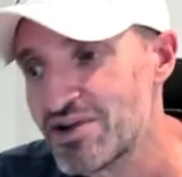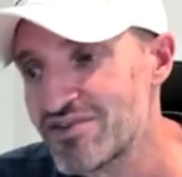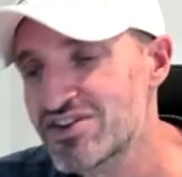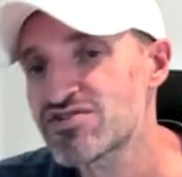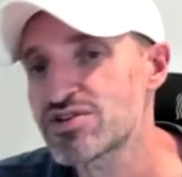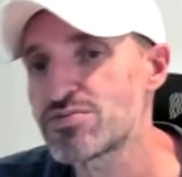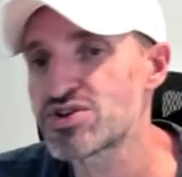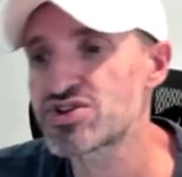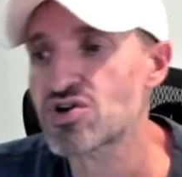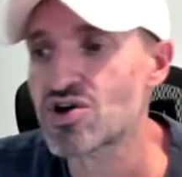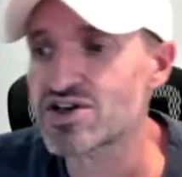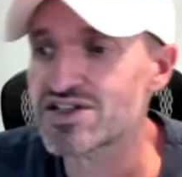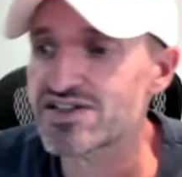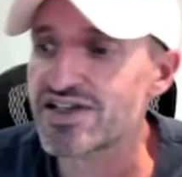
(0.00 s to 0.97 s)
of pivots for the
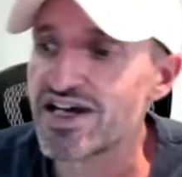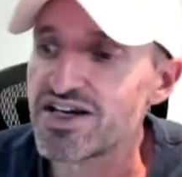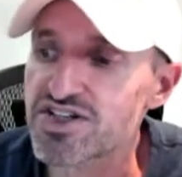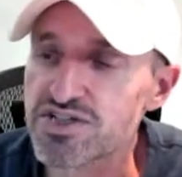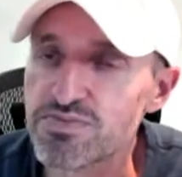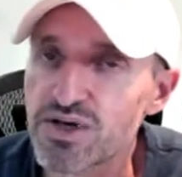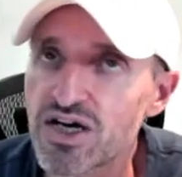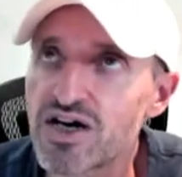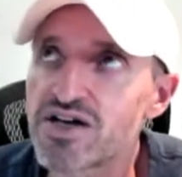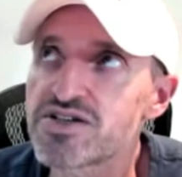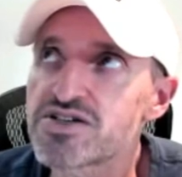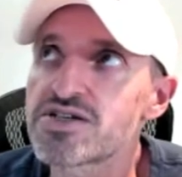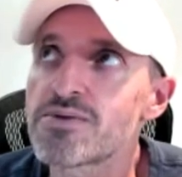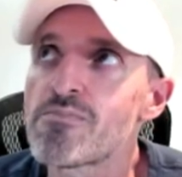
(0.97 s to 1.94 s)
majority of the day just
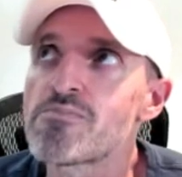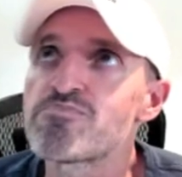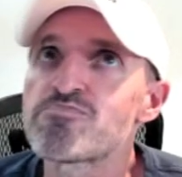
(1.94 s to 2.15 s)
because